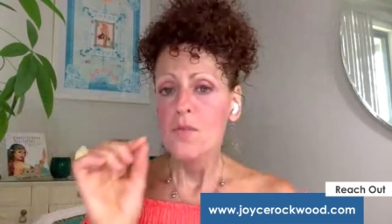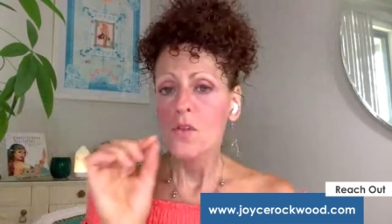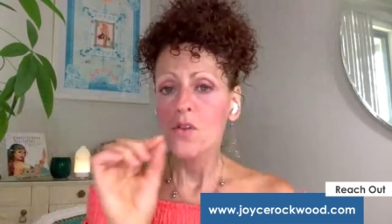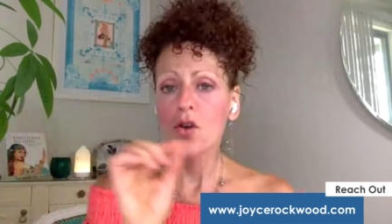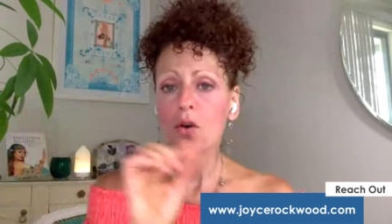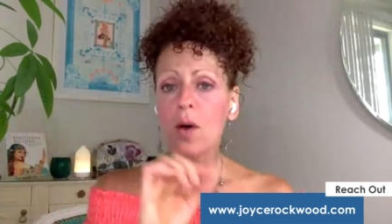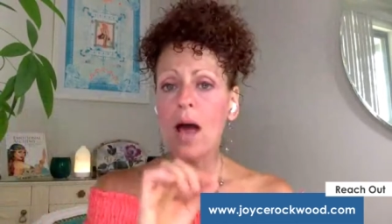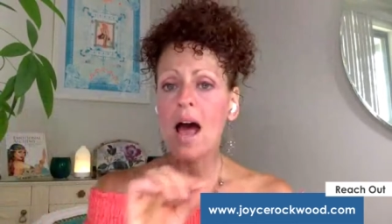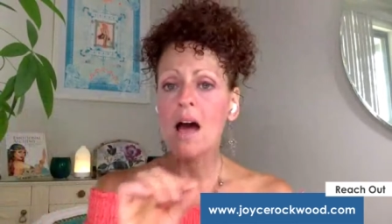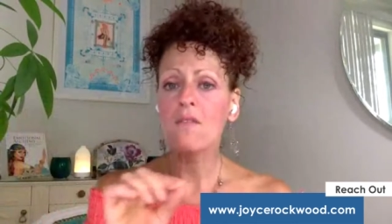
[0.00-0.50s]

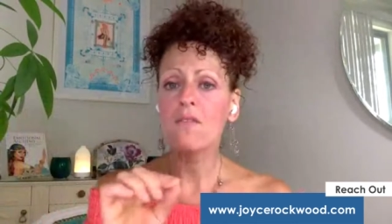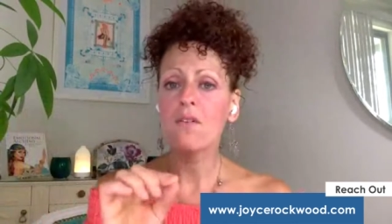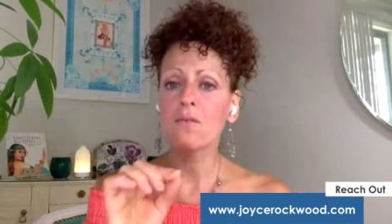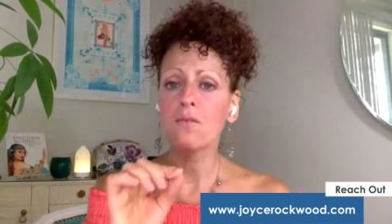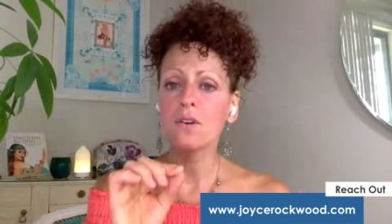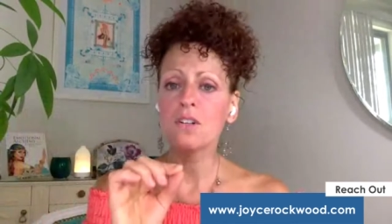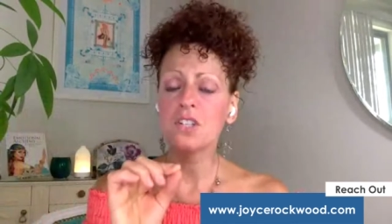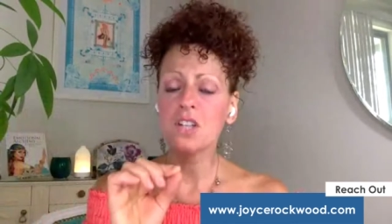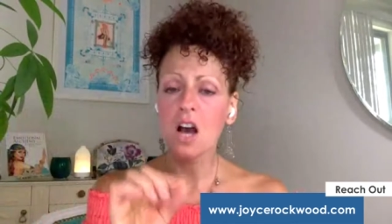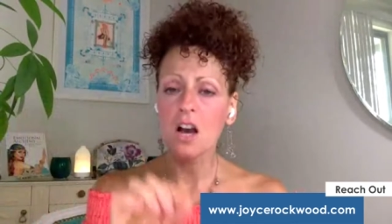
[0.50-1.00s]
You have a
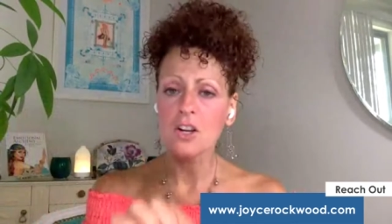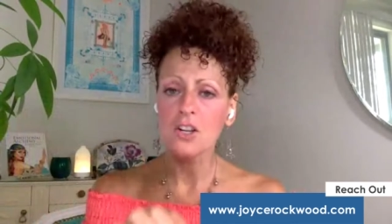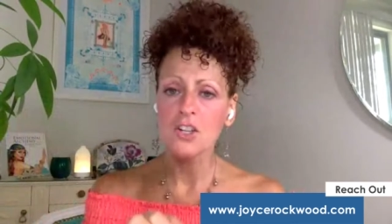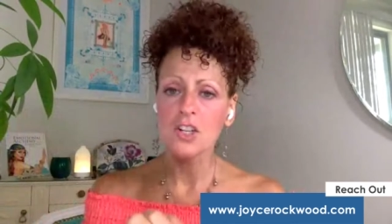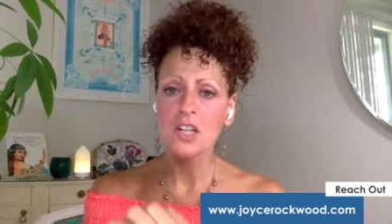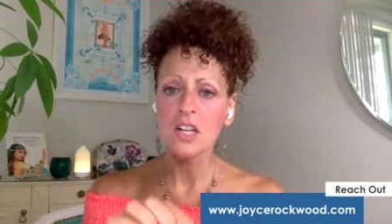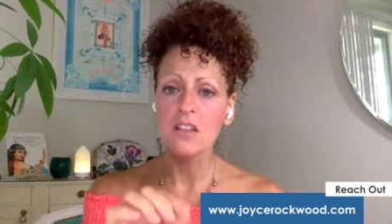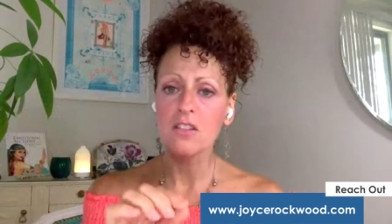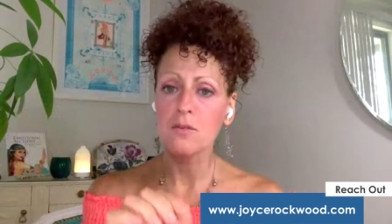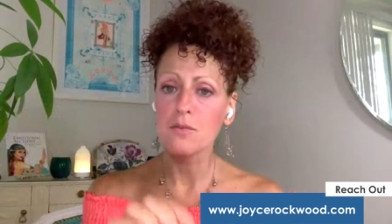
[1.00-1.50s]

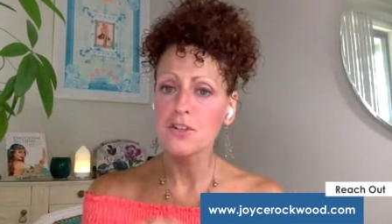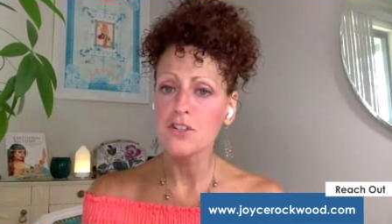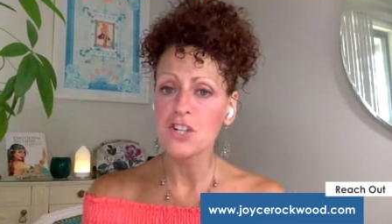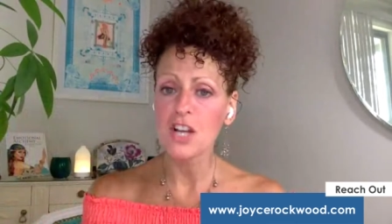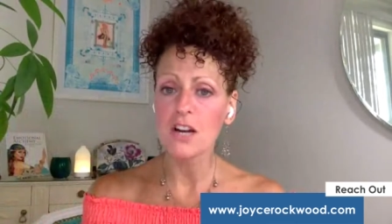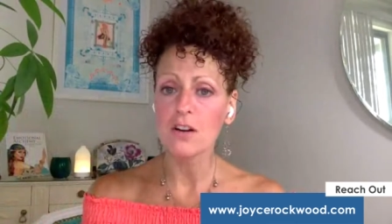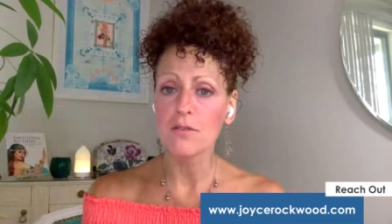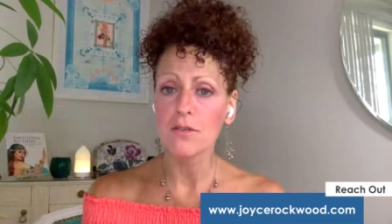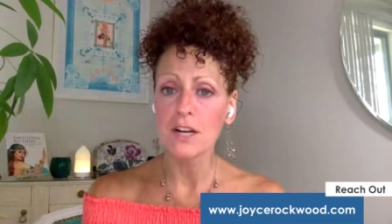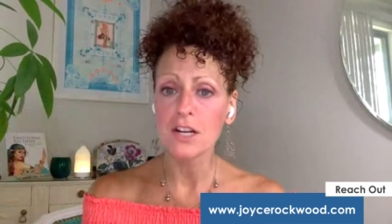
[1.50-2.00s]
reduction in the
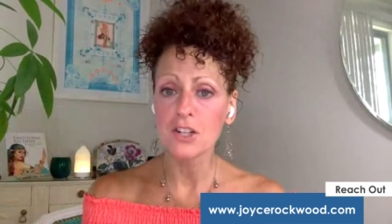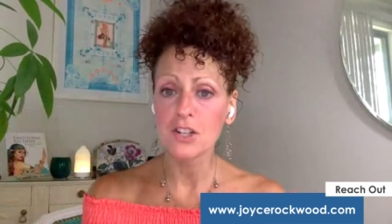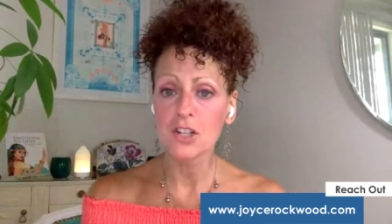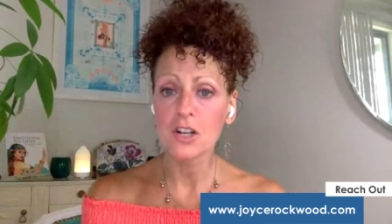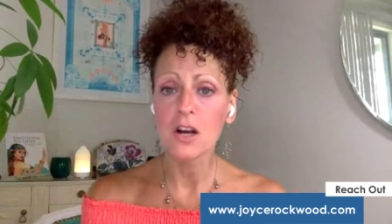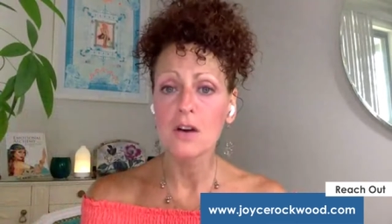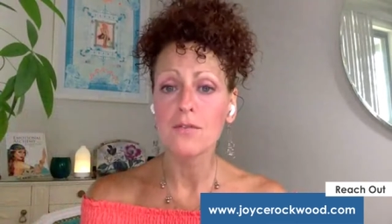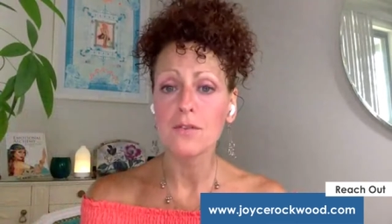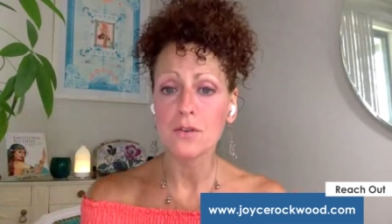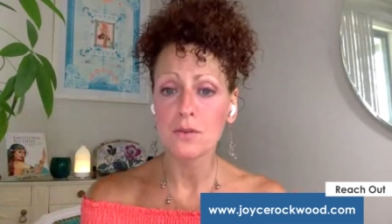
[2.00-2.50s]

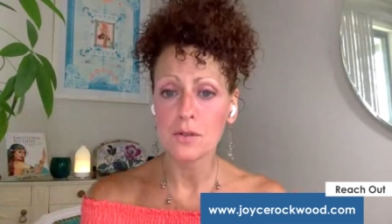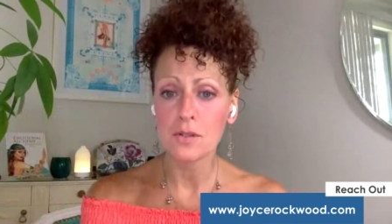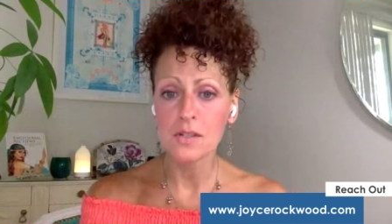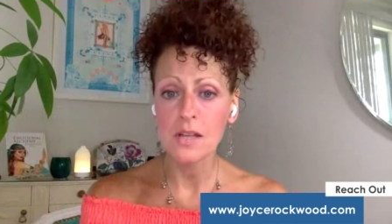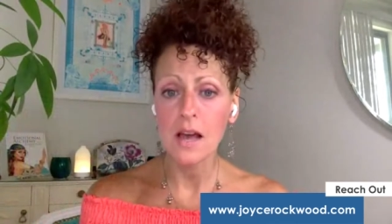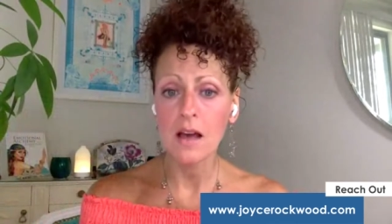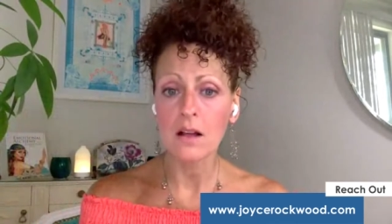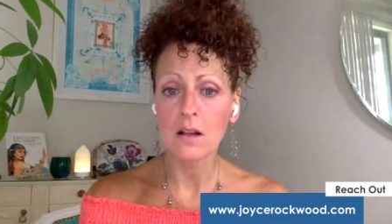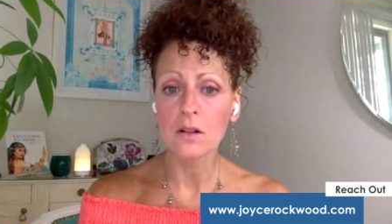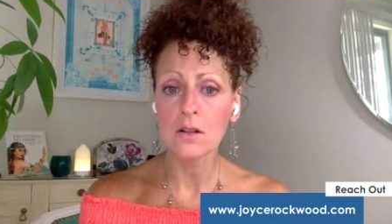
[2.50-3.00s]
regeneration of new
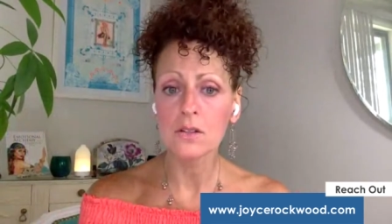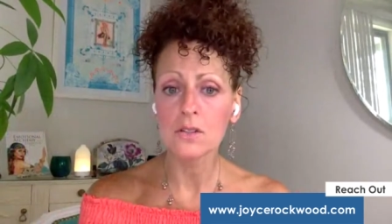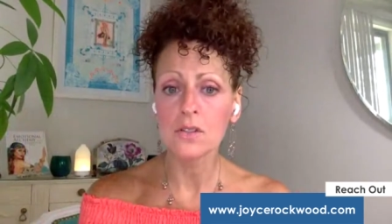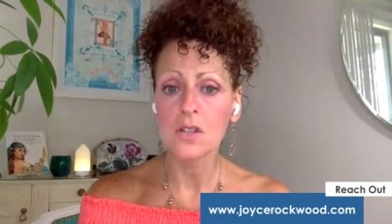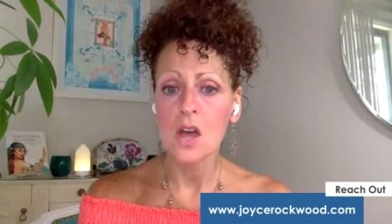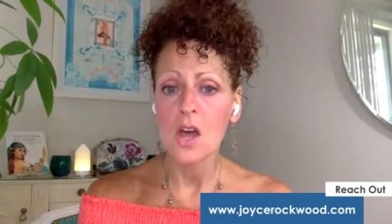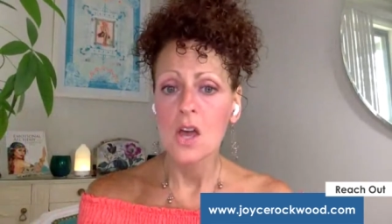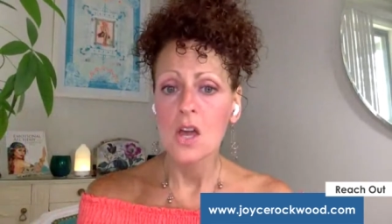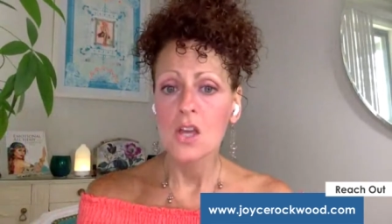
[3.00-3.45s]
cells.